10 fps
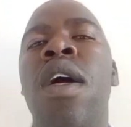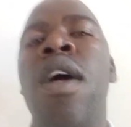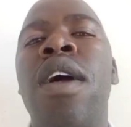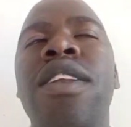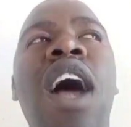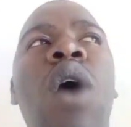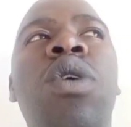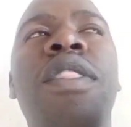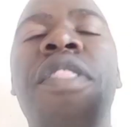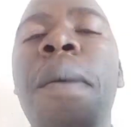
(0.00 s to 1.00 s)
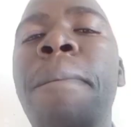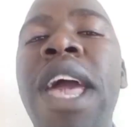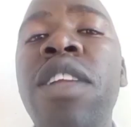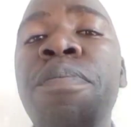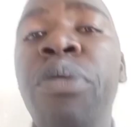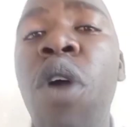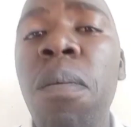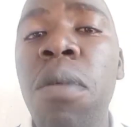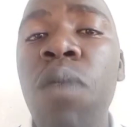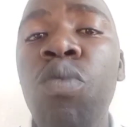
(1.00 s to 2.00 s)
Now, the main
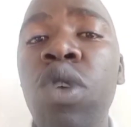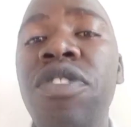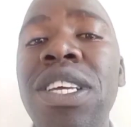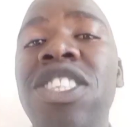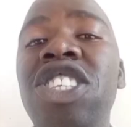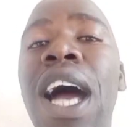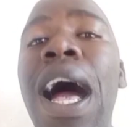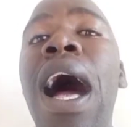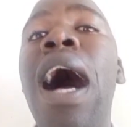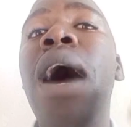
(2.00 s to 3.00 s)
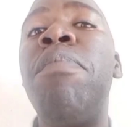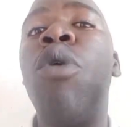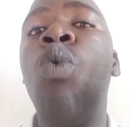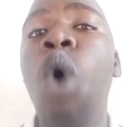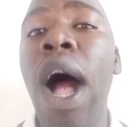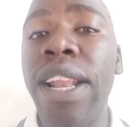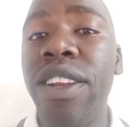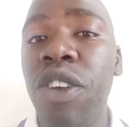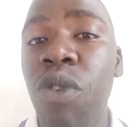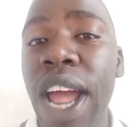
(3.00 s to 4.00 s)
problem with this Shahab 1,
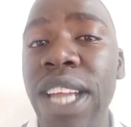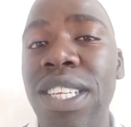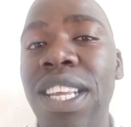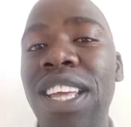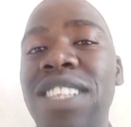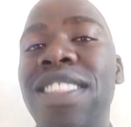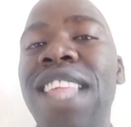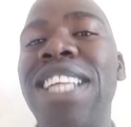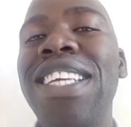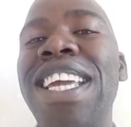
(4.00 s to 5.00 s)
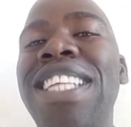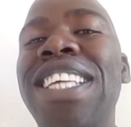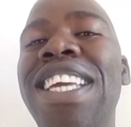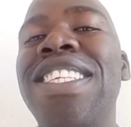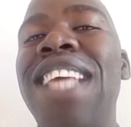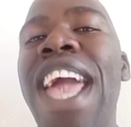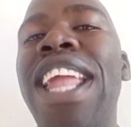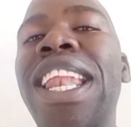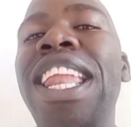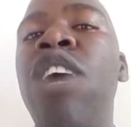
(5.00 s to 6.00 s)
right, is that it is a
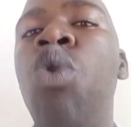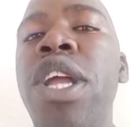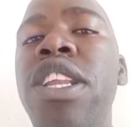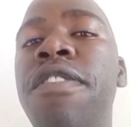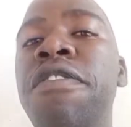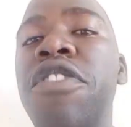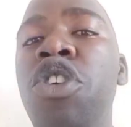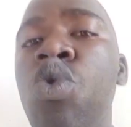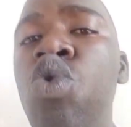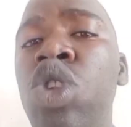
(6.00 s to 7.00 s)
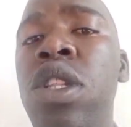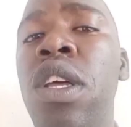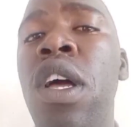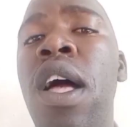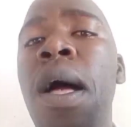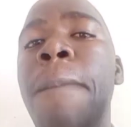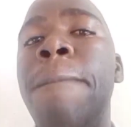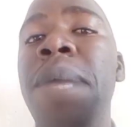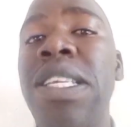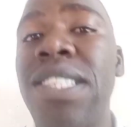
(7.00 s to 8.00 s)
liquid fuel
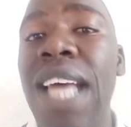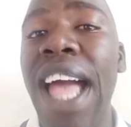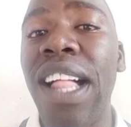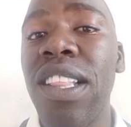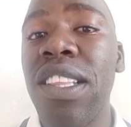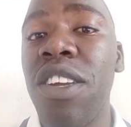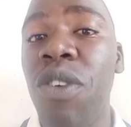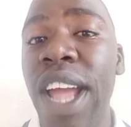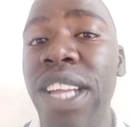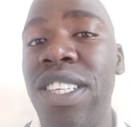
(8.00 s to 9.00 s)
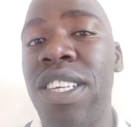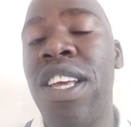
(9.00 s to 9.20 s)
missile, right?